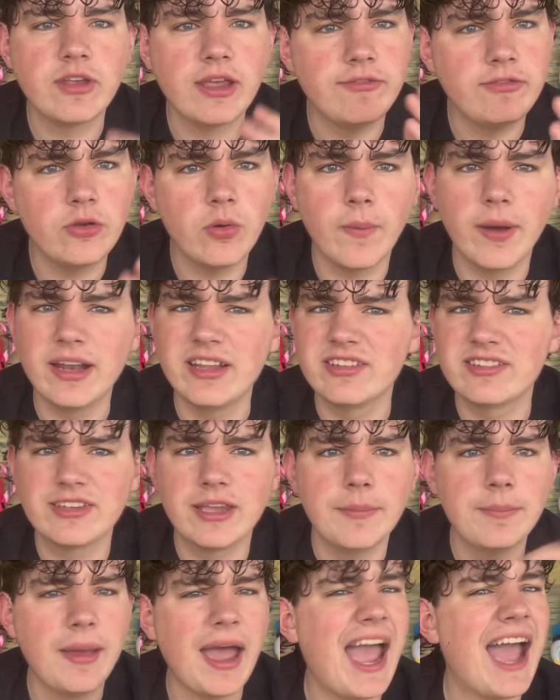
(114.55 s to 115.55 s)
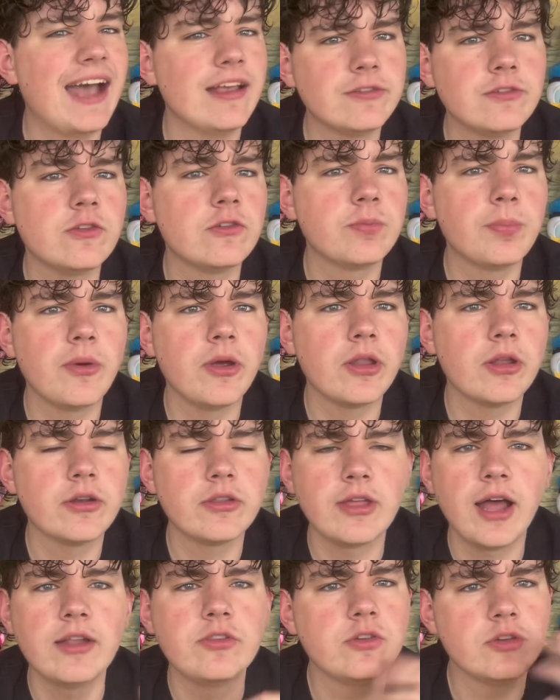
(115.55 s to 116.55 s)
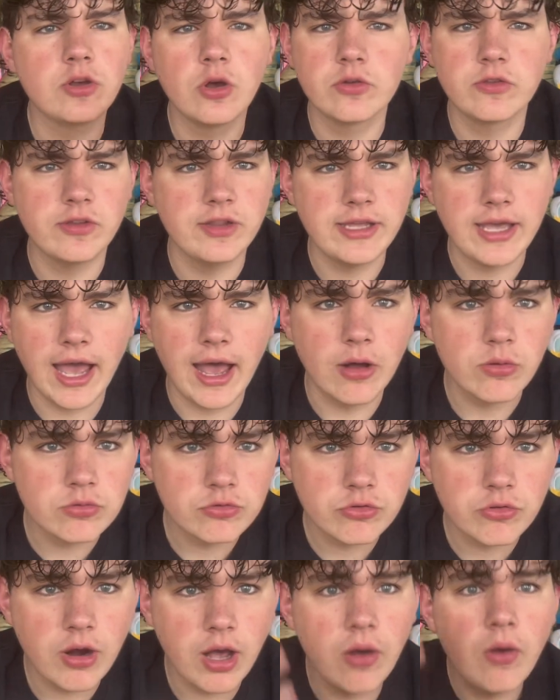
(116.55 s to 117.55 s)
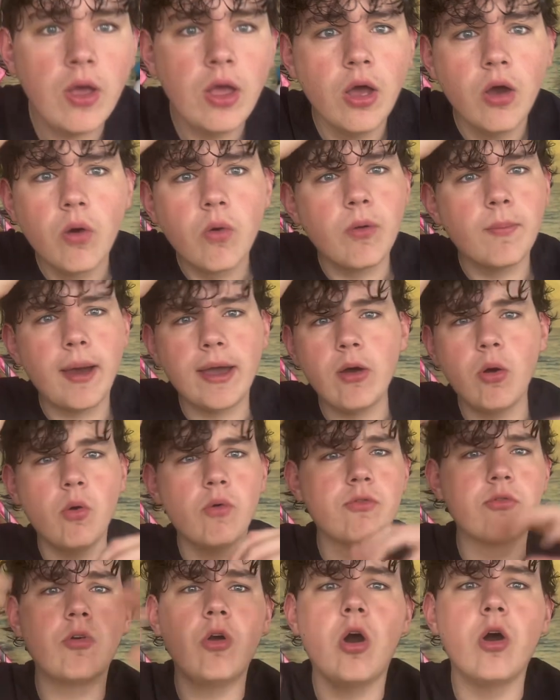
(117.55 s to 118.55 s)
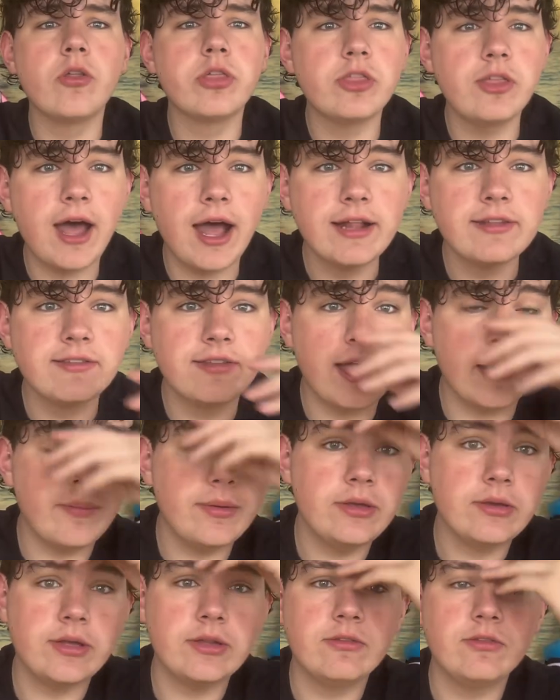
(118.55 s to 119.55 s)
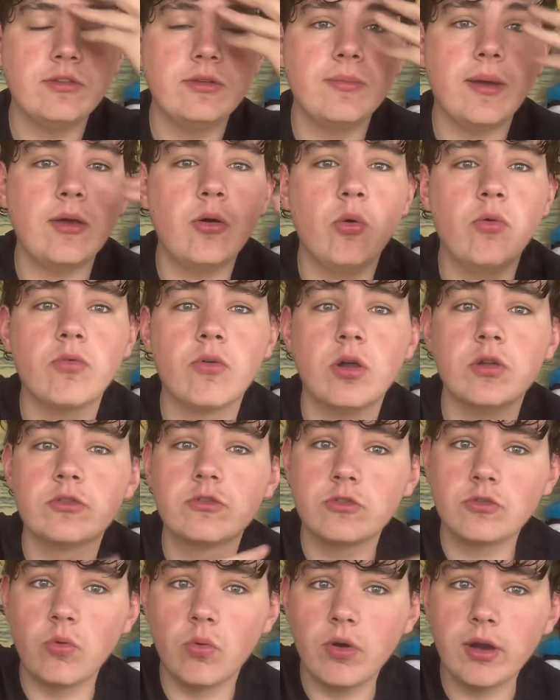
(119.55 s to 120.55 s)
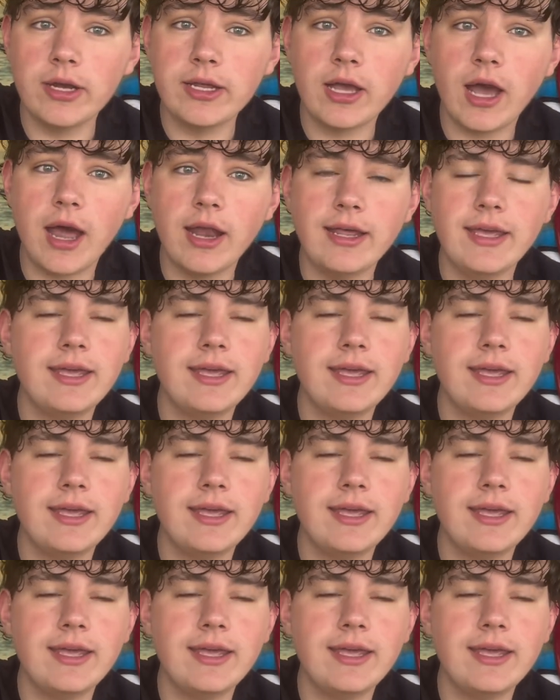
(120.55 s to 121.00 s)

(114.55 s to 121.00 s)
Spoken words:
If you want to skip past the spoiler thoughts, you can go to the outro or my overall thoughts. That way you can see my overall scoring on it.